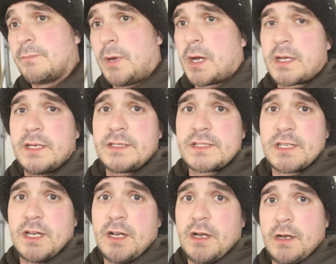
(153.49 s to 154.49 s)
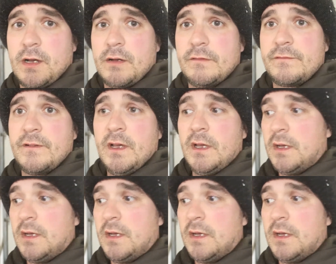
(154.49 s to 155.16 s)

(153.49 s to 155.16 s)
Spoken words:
and buckets of